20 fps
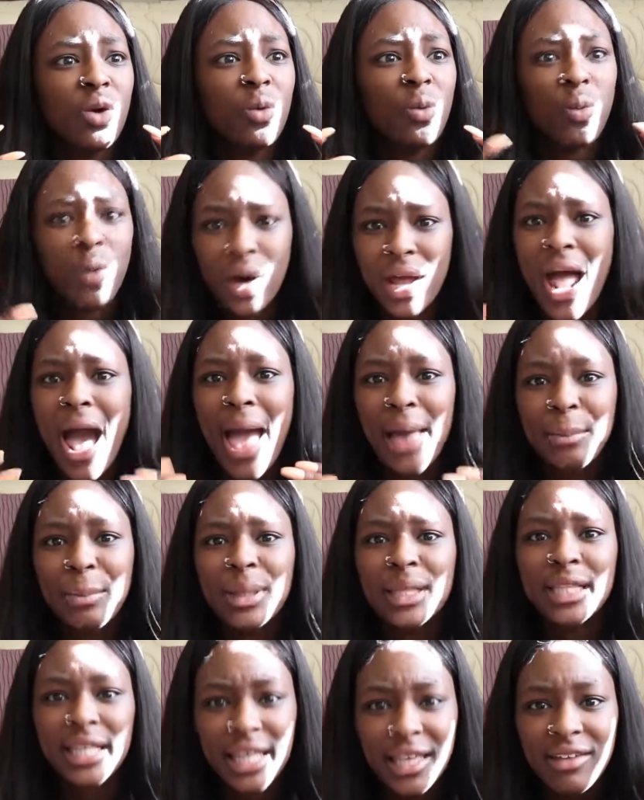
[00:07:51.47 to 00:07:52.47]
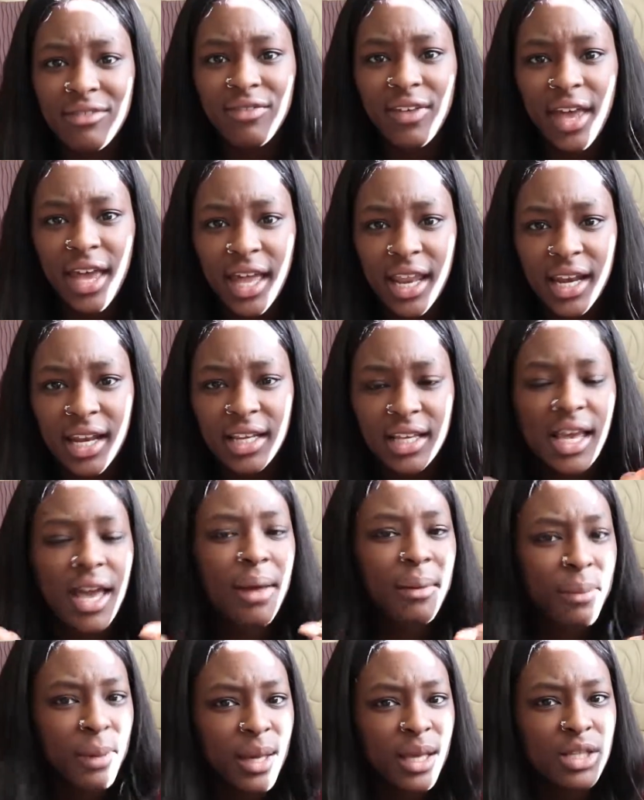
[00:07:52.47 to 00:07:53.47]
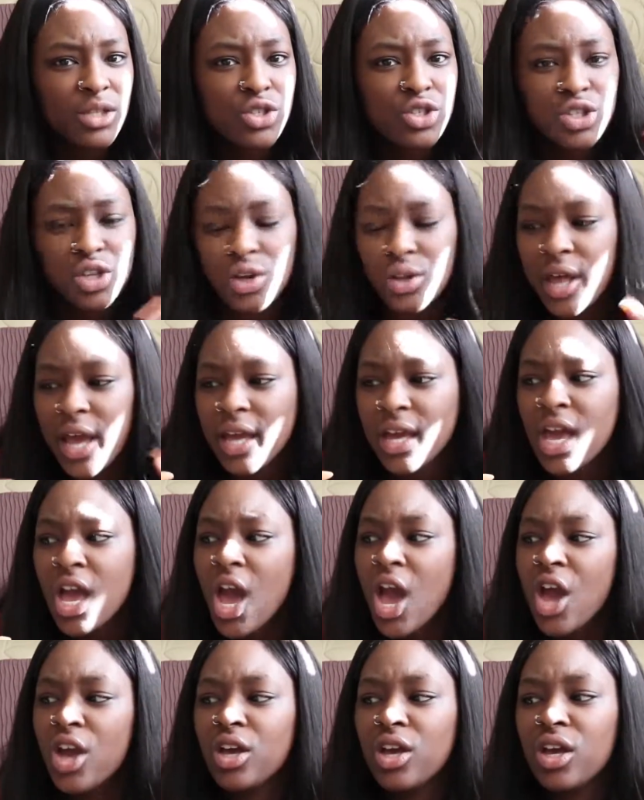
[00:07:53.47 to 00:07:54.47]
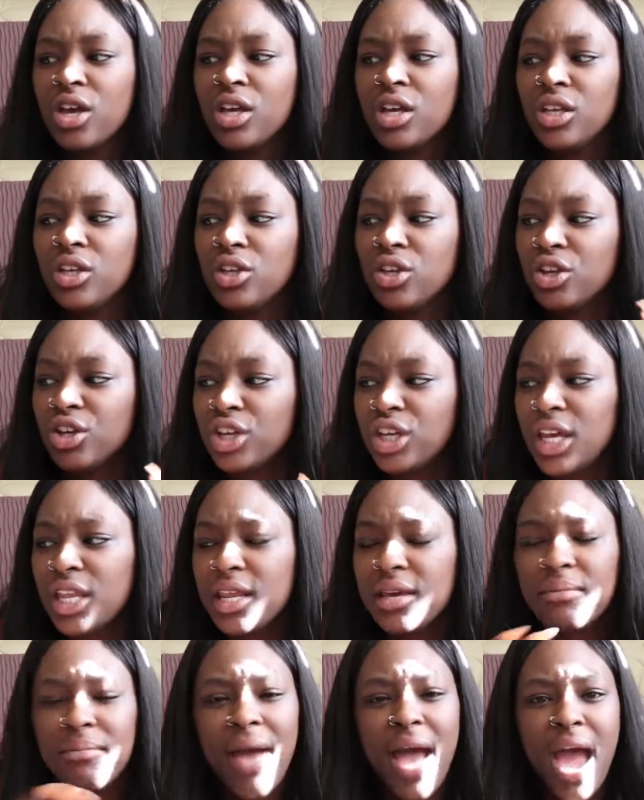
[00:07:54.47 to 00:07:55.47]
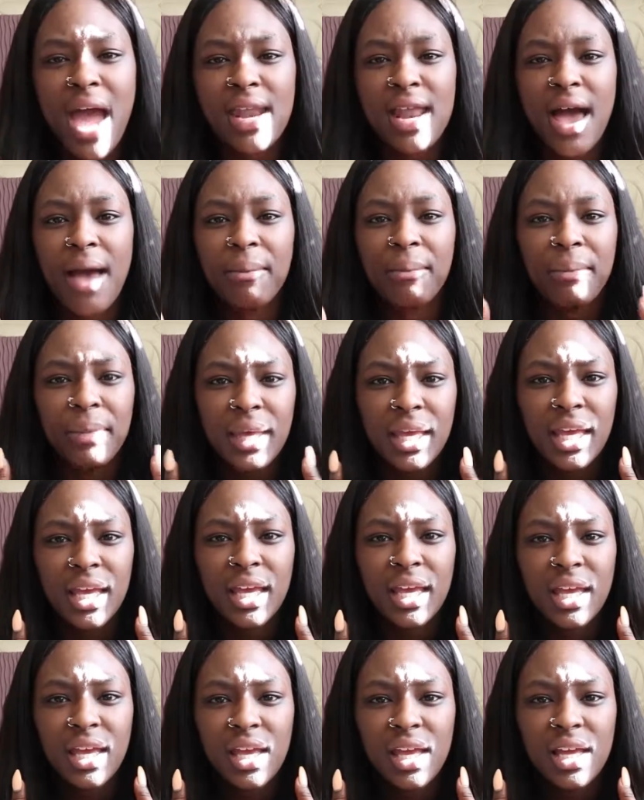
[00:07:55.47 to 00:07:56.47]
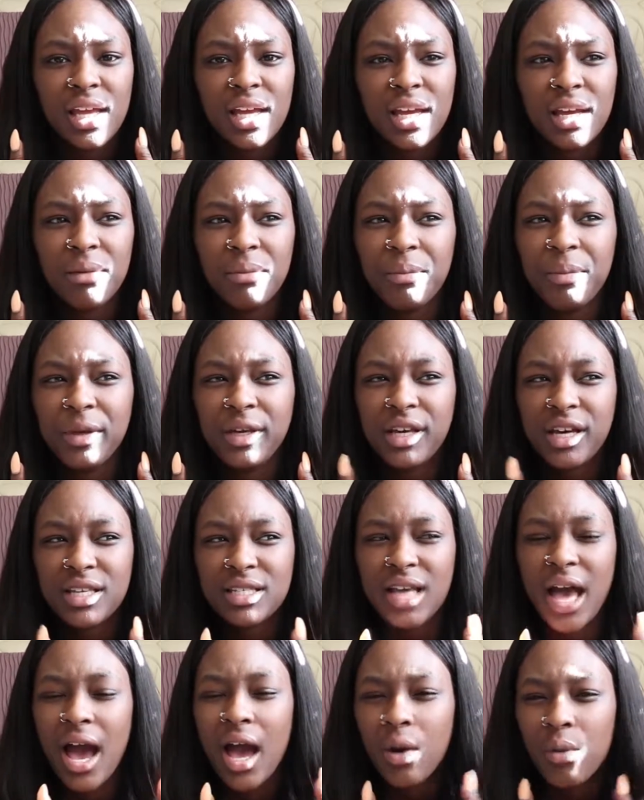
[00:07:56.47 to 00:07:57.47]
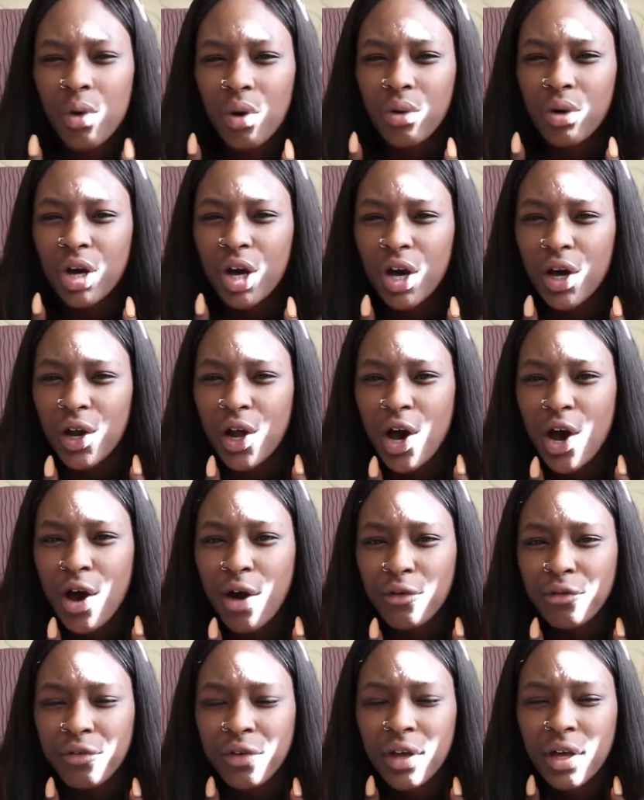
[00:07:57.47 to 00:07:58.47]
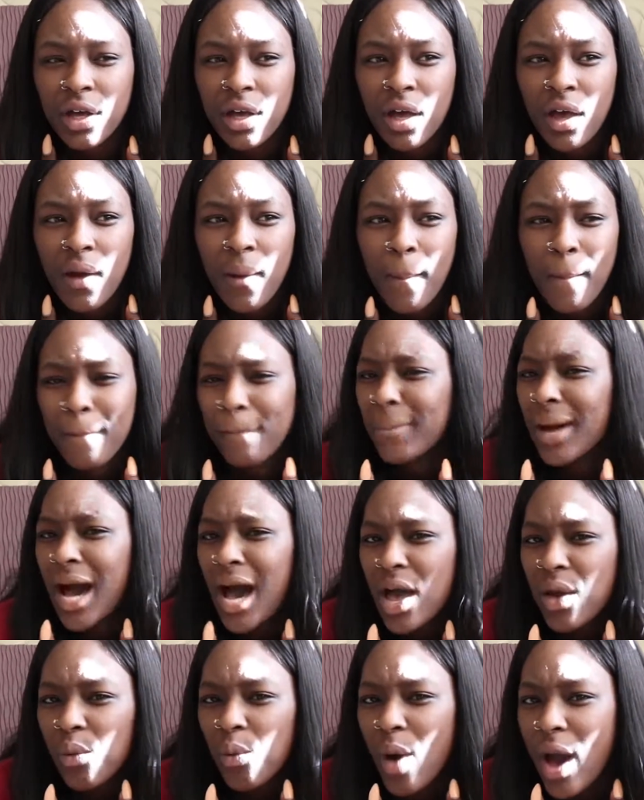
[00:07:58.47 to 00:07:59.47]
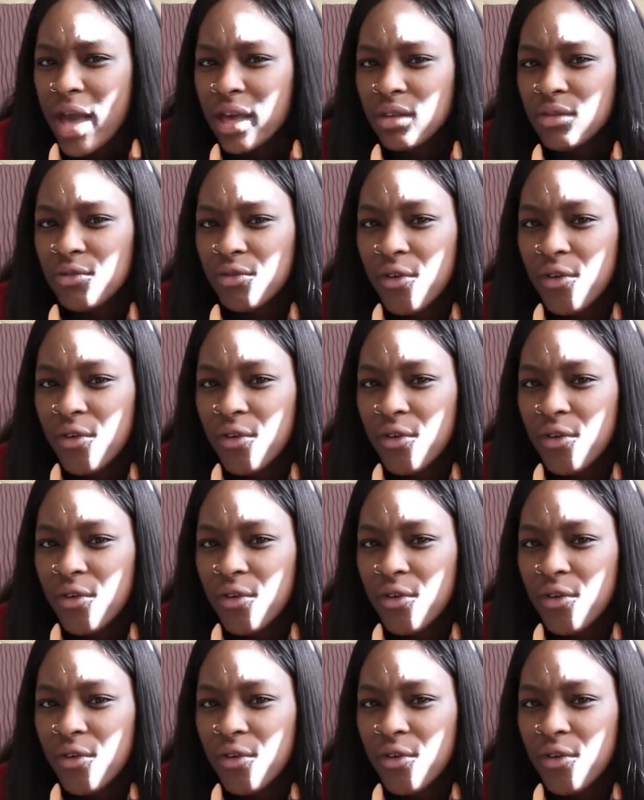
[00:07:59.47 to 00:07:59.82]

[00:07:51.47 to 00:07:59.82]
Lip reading: what I believe in. You know what I mean? So, like, you're getting mad at me because I won't cut off my white